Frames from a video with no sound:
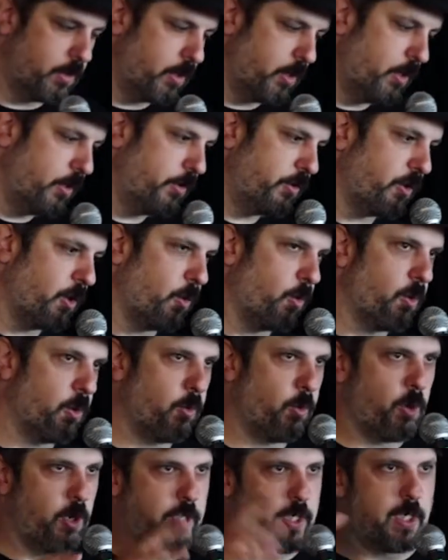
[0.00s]
So we're
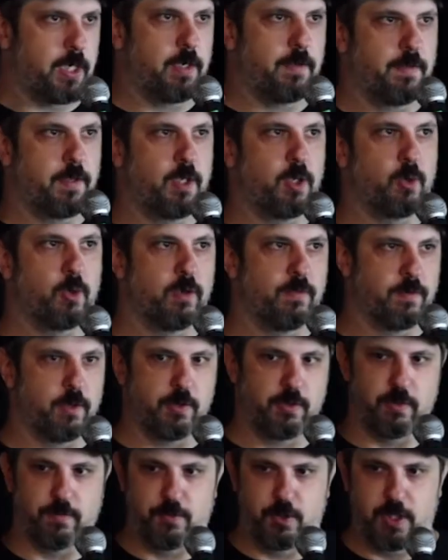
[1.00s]
working in the universe
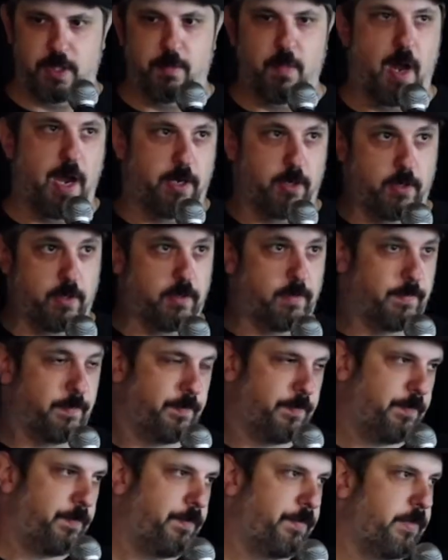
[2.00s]
of G minor.
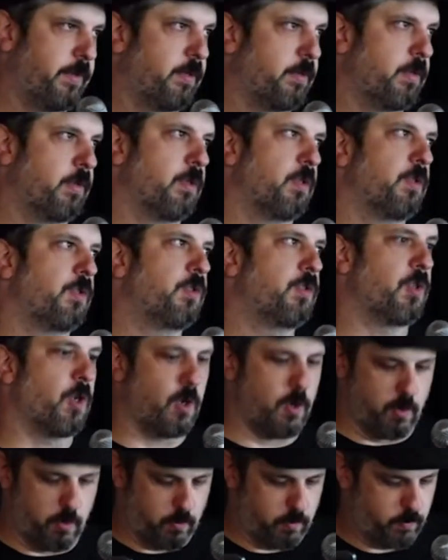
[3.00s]
So